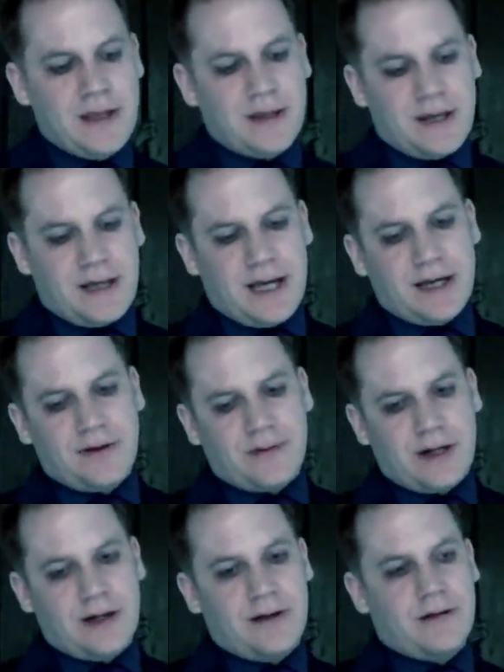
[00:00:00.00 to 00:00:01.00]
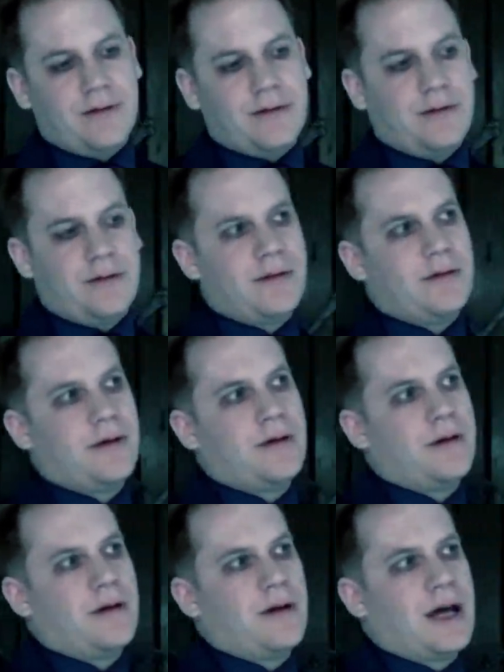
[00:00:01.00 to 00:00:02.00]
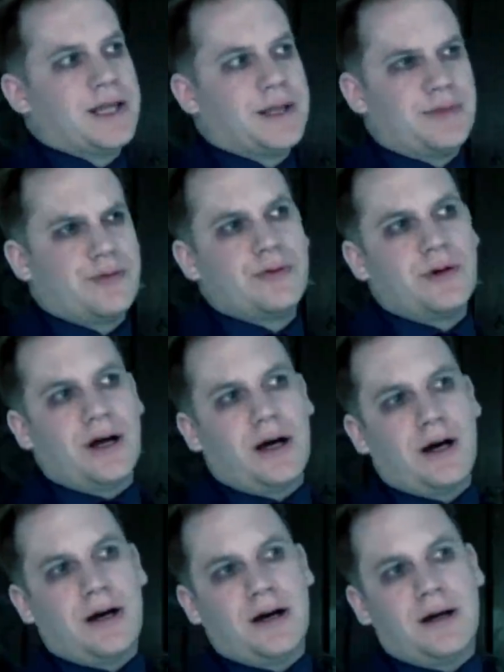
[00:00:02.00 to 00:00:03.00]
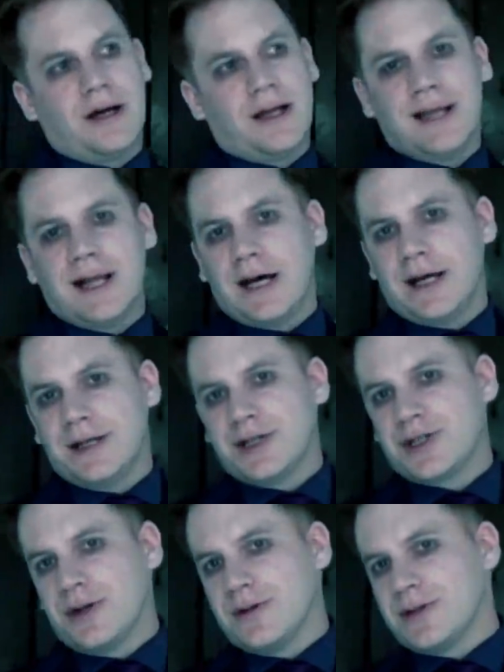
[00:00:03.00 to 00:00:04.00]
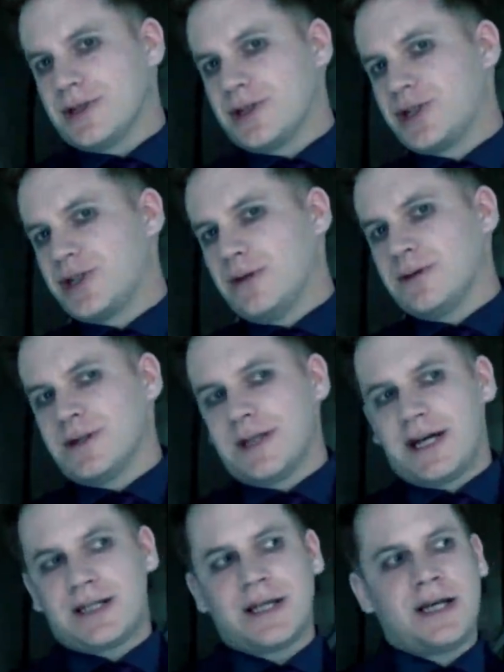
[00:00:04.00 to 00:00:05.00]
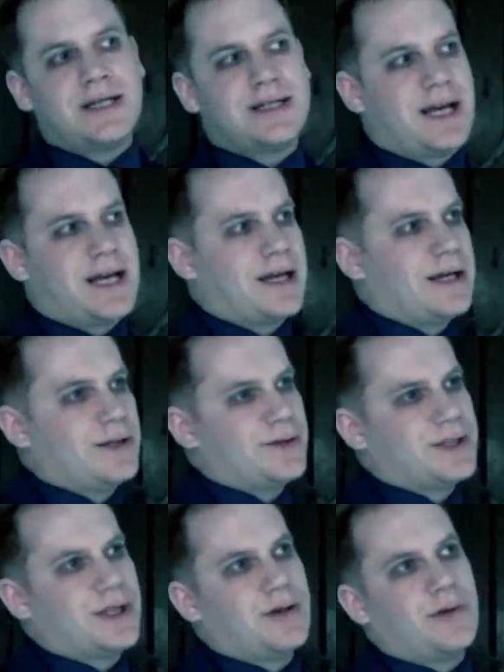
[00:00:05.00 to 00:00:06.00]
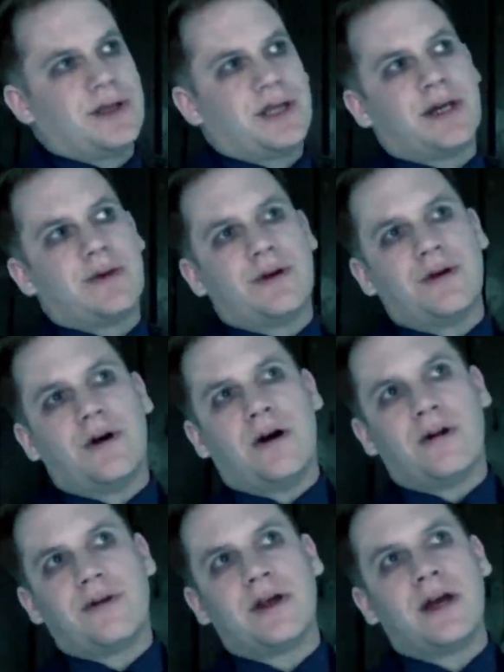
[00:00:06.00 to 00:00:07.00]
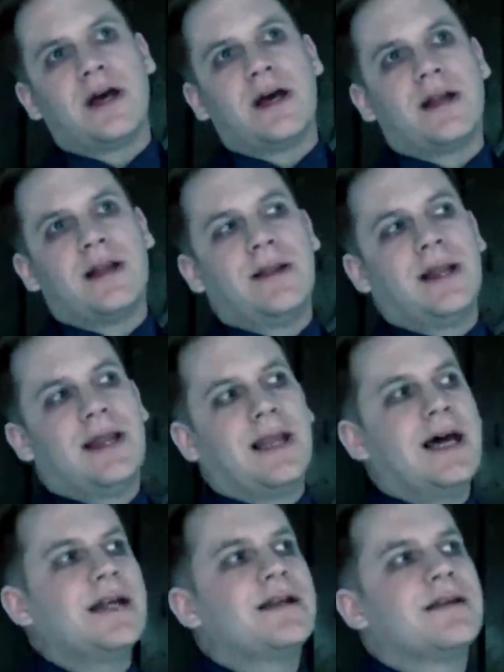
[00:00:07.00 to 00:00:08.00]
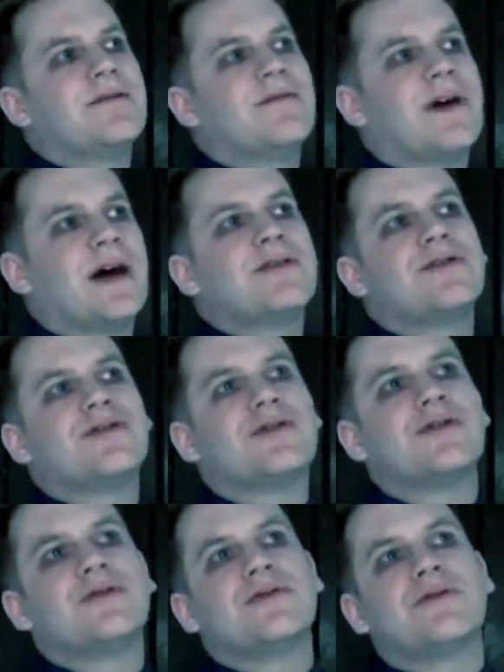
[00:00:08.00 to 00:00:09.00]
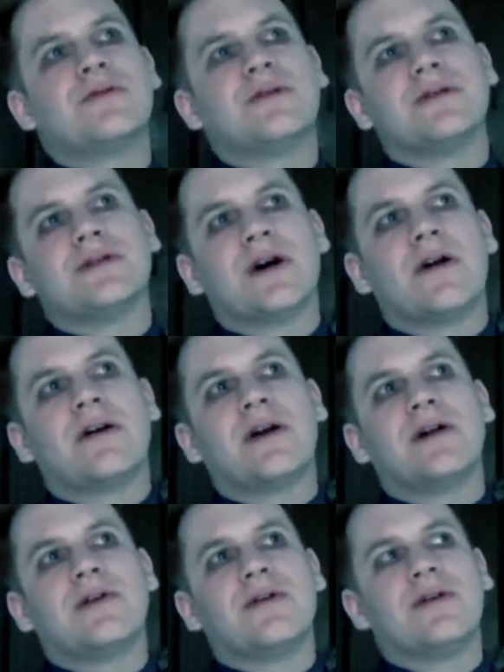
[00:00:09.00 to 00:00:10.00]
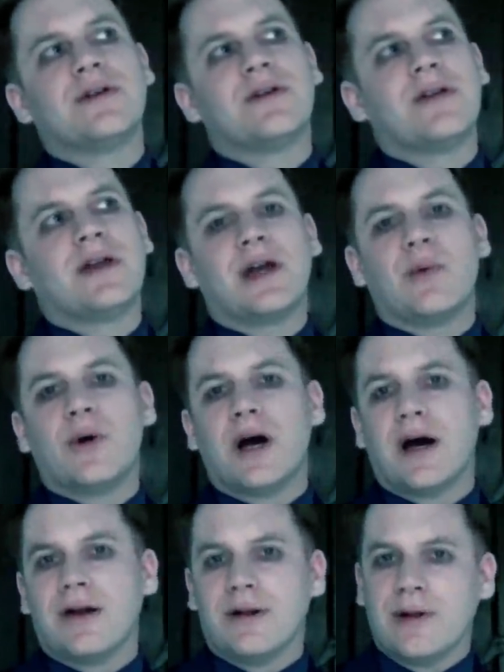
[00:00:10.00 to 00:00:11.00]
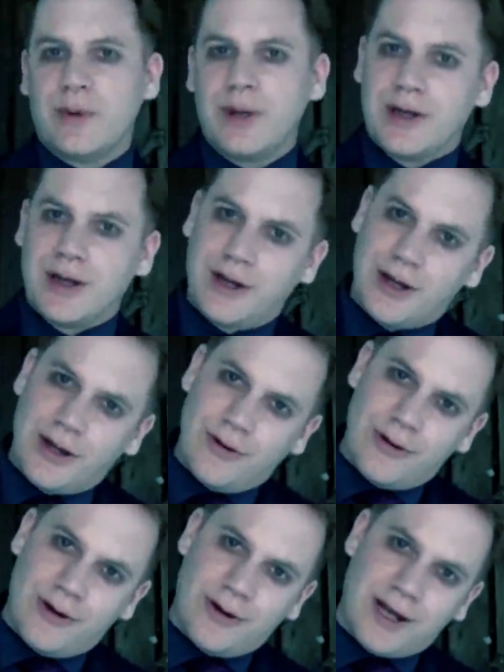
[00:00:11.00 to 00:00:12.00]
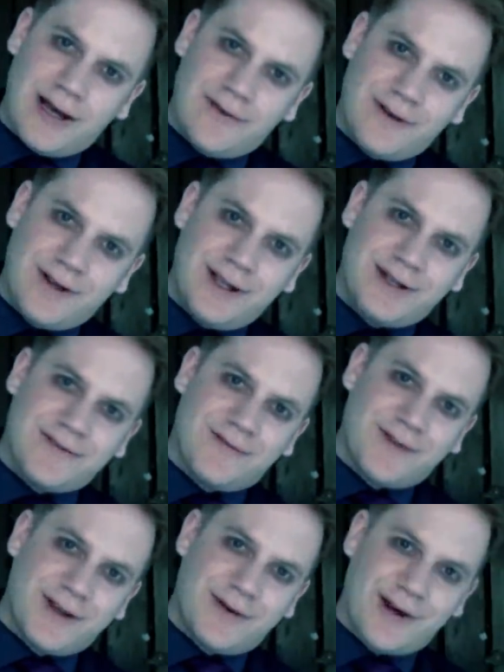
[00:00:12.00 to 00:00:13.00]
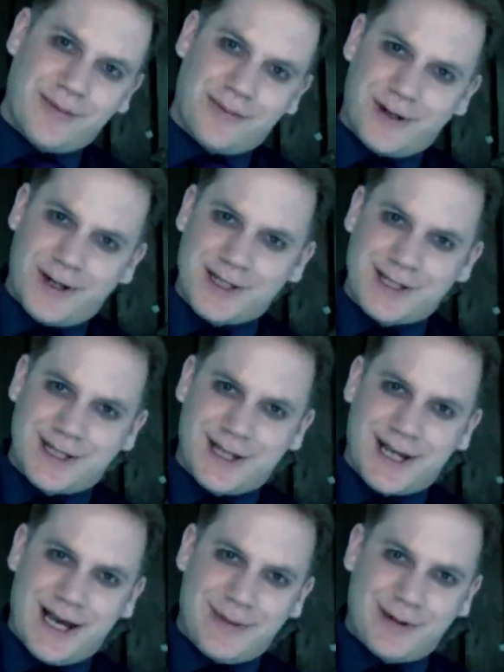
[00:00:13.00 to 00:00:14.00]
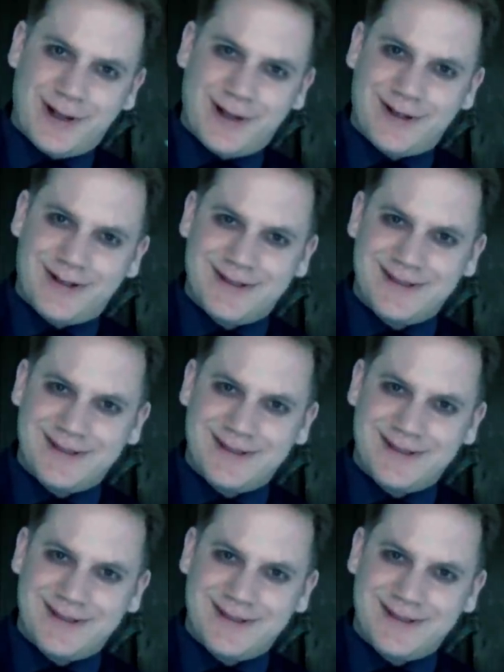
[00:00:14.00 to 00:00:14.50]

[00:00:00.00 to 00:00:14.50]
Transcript: The gangrel and the Bruja aligned shoulder to shoulder. That decade or so when they were not, led the Ventru and Toreador to think, well, we can no longer have need to fear an uprising in the Camarilla.